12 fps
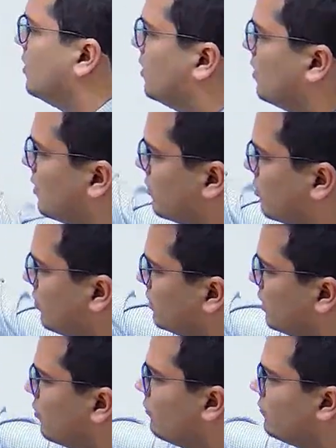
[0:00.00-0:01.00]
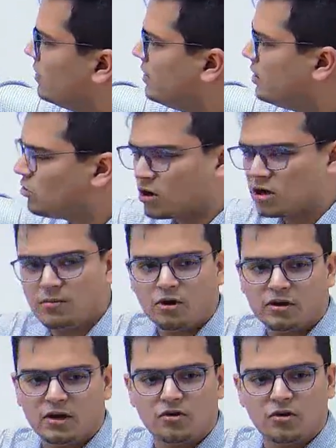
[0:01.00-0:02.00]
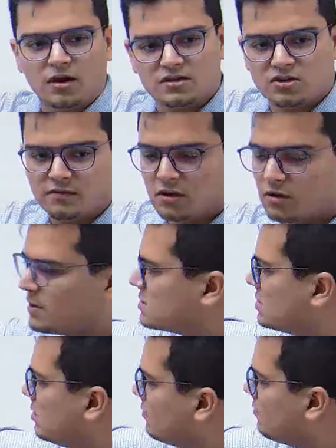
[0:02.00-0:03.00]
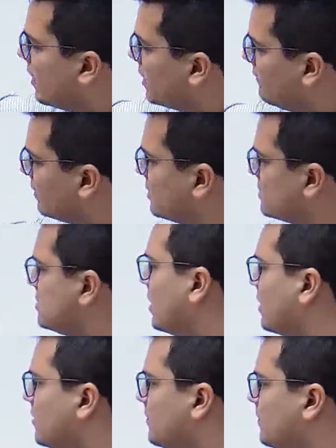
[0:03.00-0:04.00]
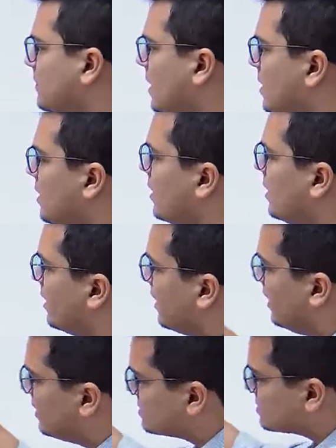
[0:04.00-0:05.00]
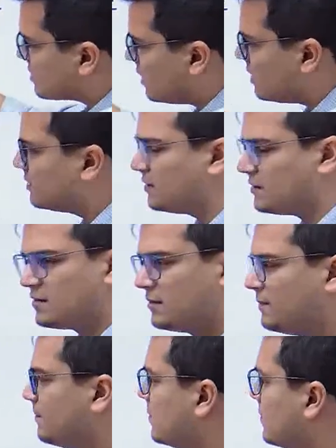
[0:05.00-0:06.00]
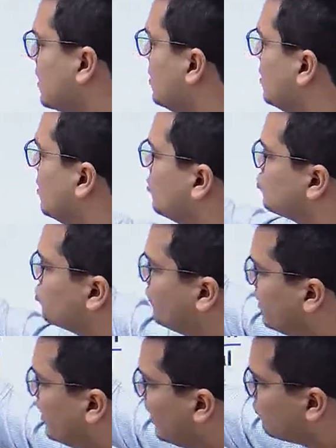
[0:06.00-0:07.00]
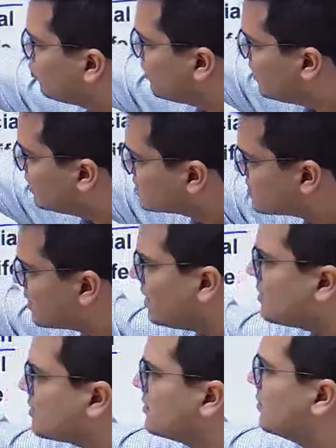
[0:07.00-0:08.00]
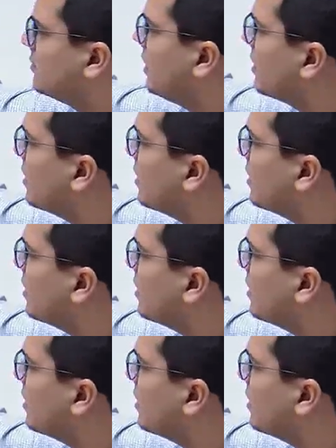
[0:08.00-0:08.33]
they're already talked about the introduction of the question by giving this line. Illustrate this. So we have to illustrate that our